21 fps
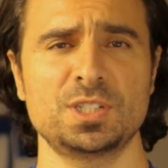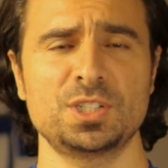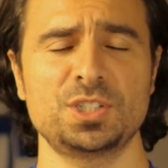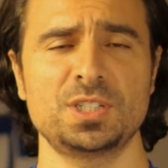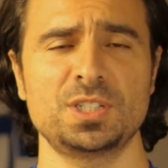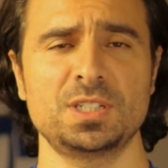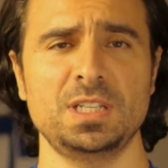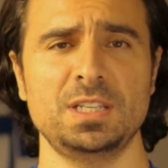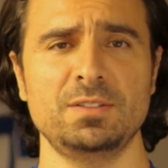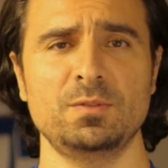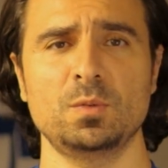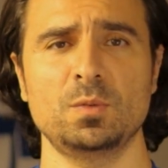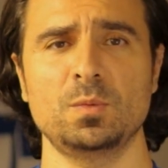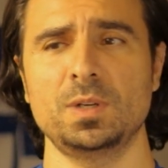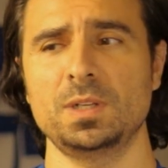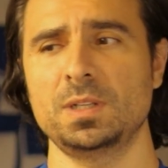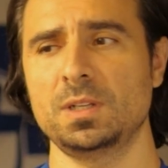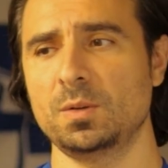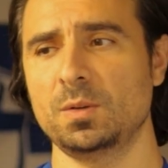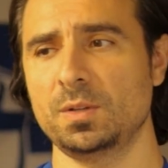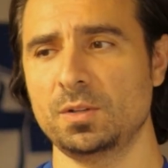position.
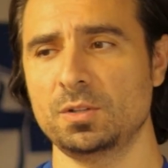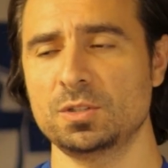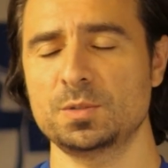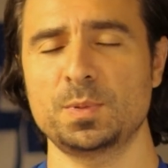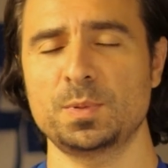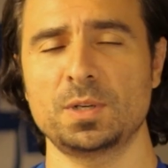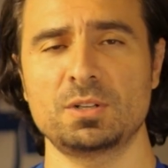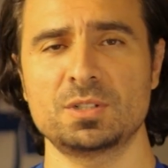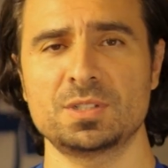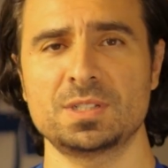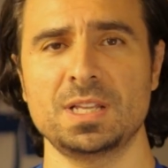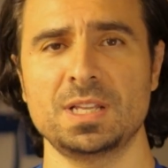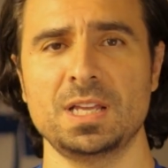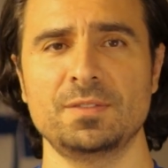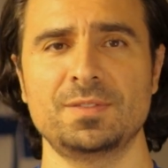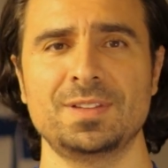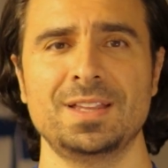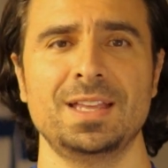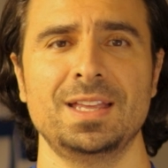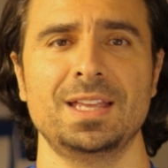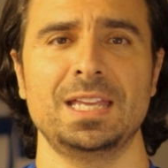Even when, when those players
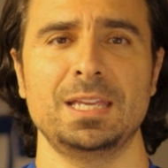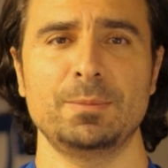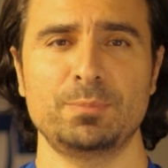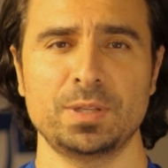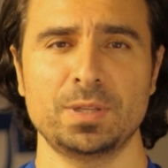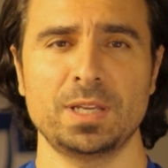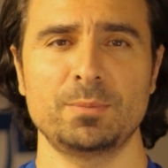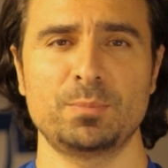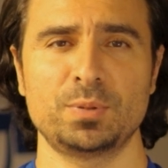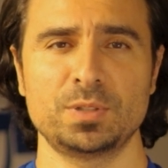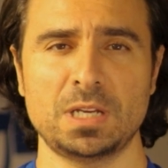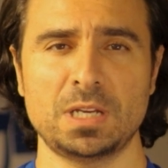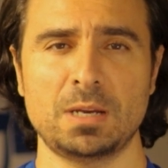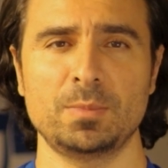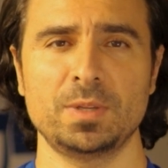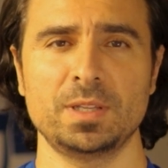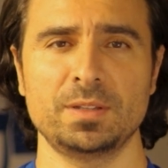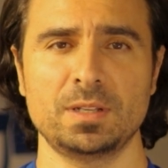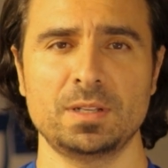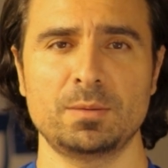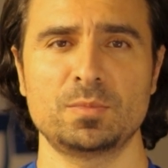left, he played
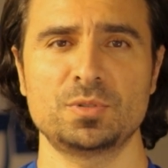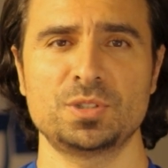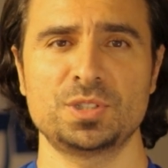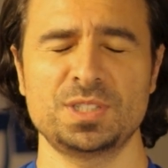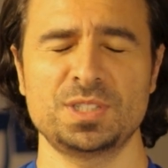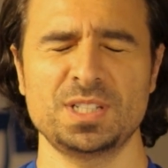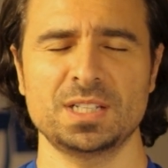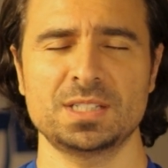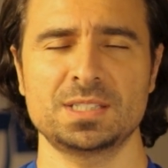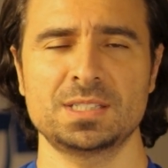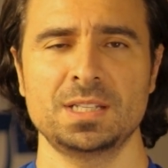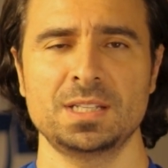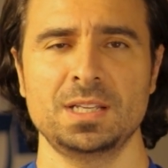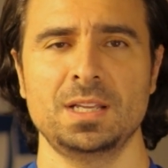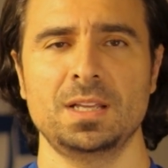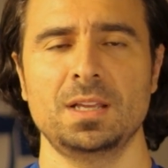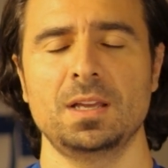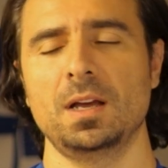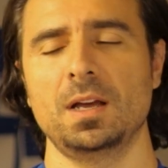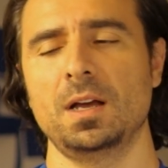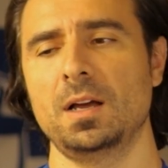predominantly number six.
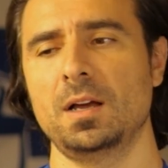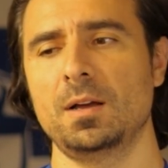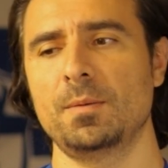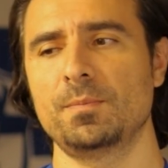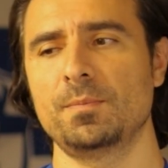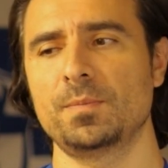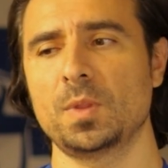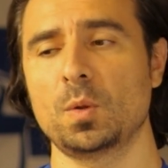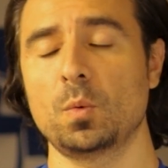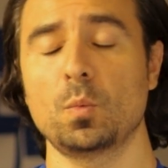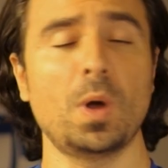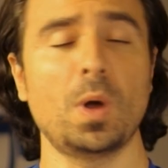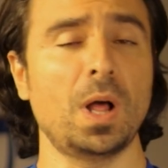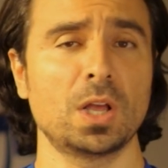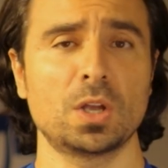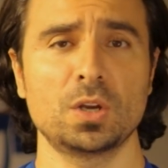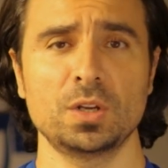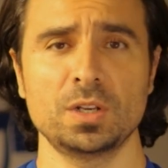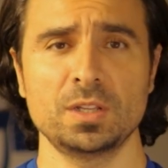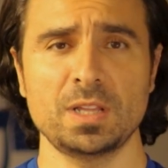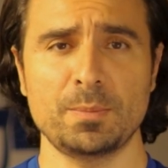Um,
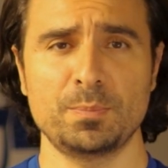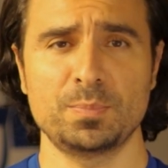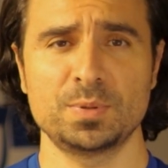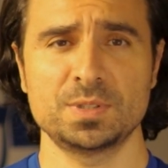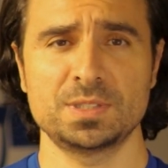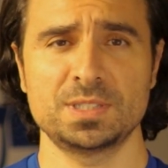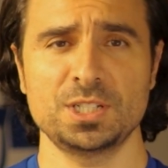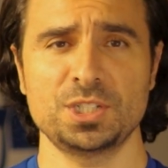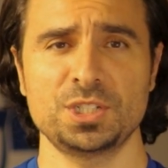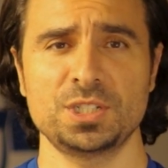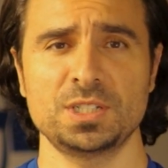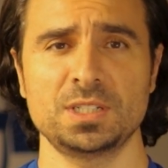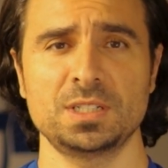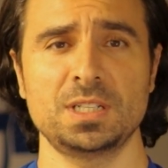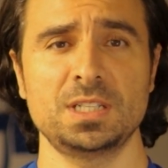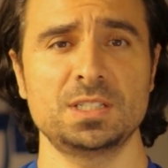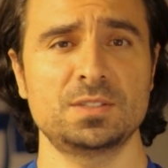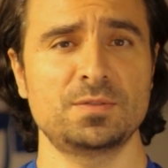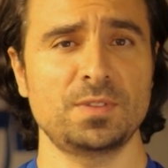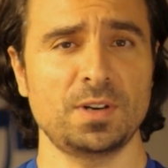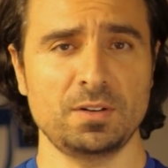while good in that
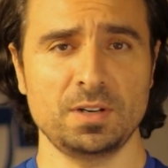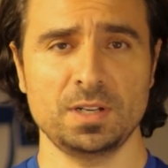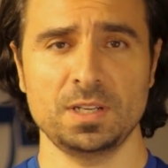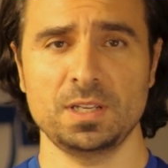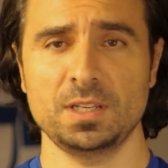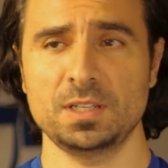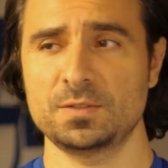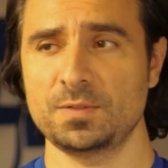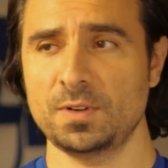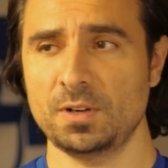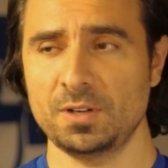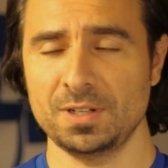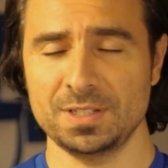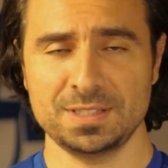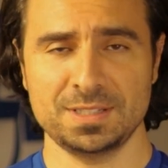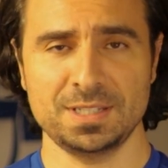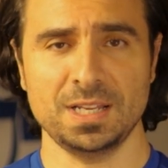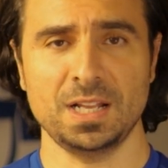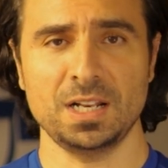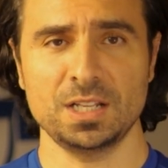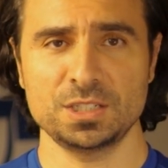position, he's very, he's very
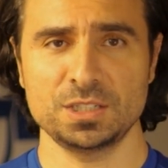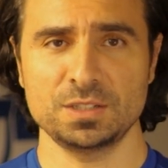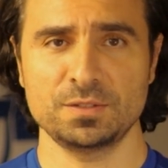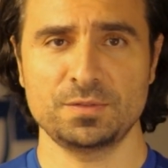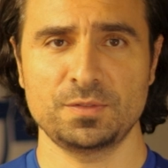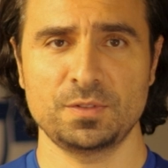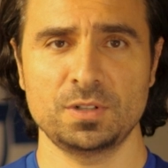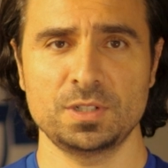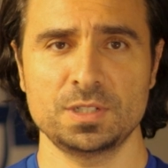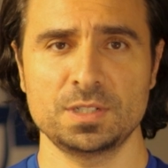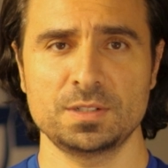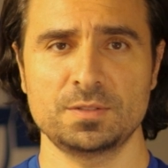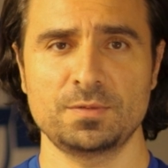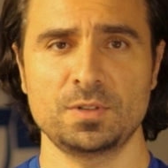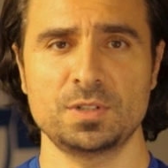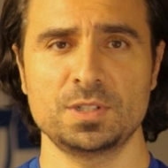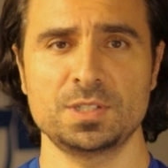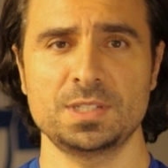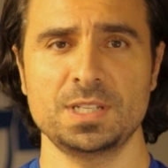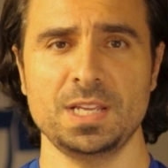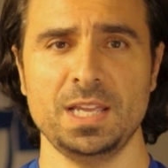intelligent for his,
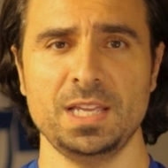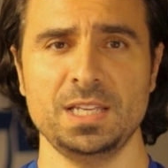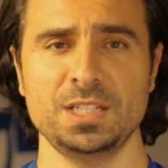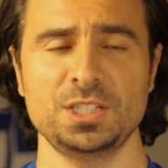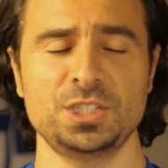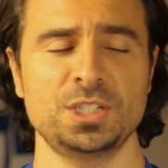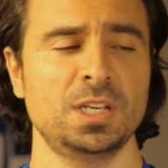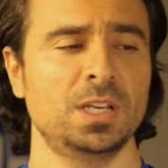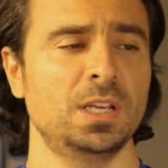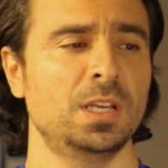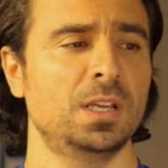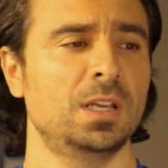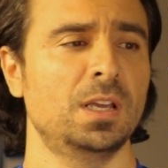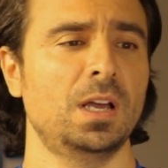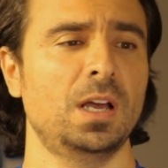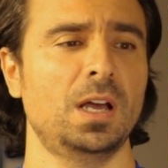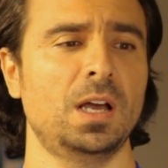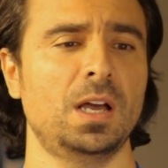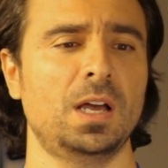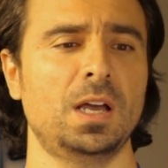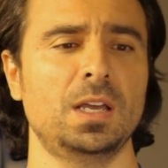for his age.
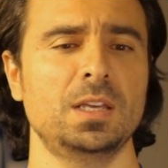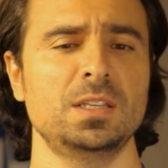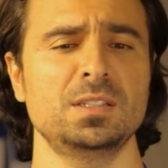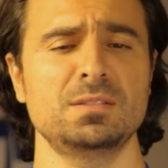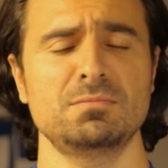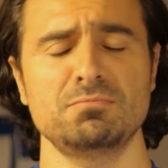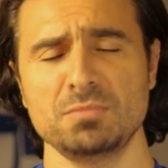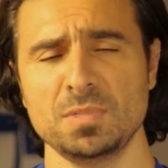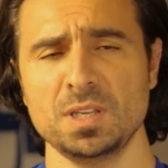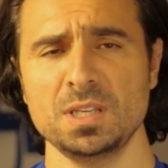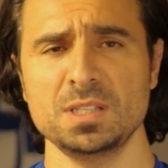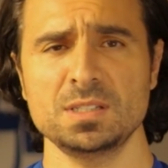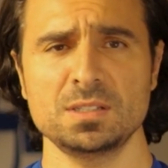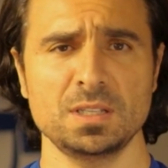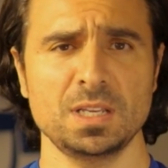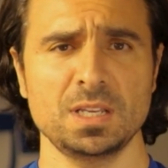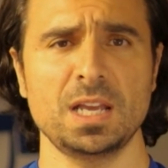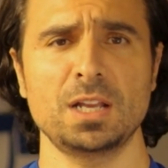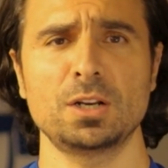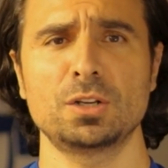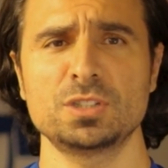Uh, he's,
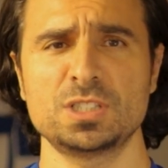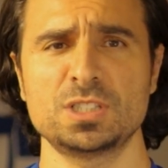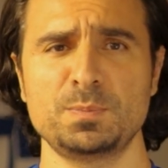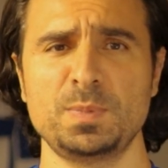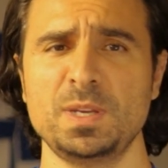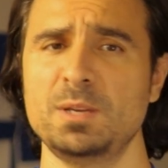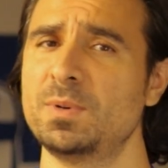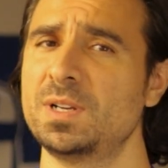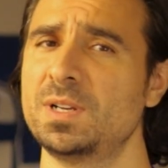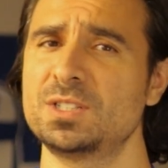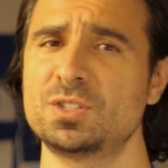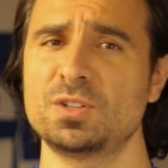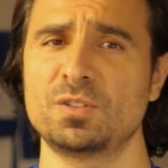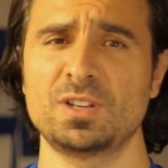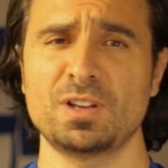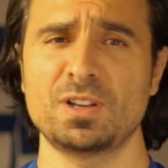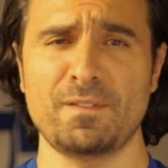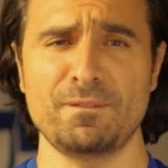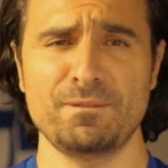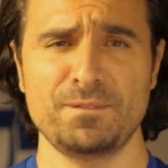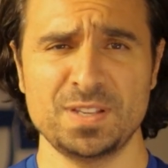he's got good speed, but he's
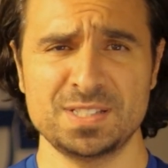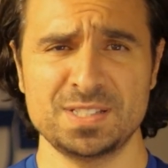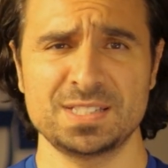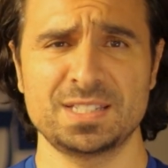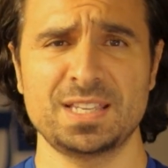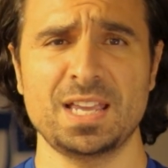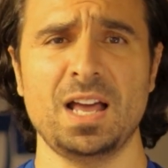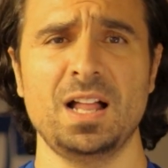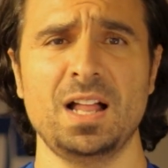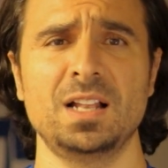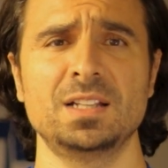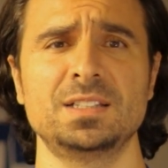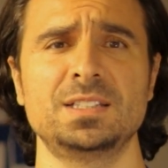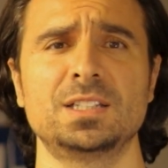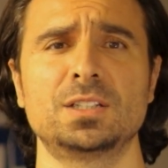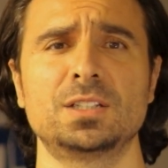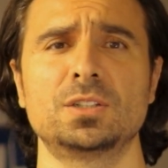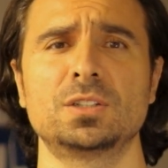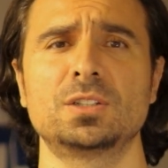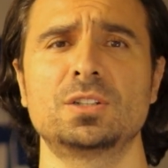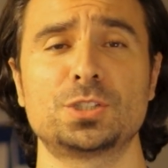good, got
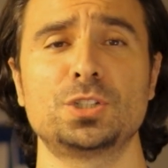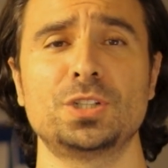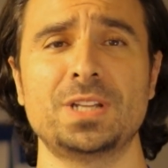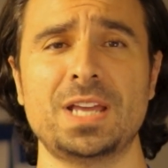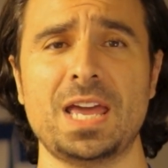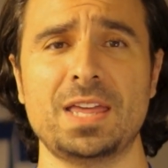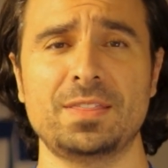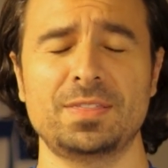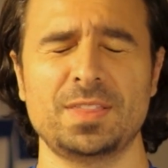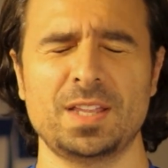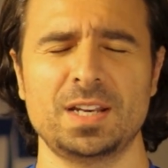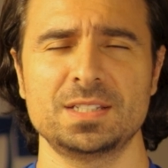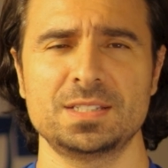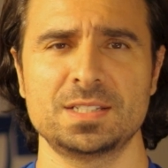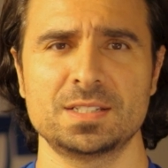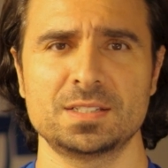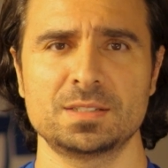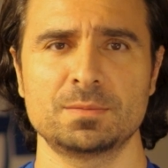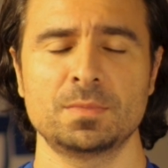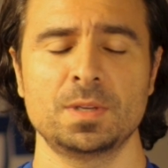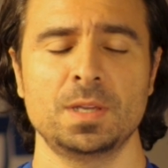physicality, he's good
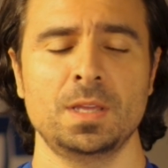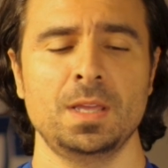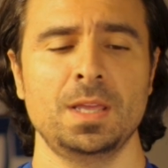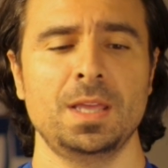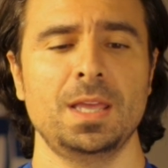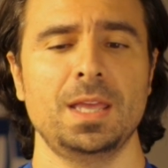athleticism,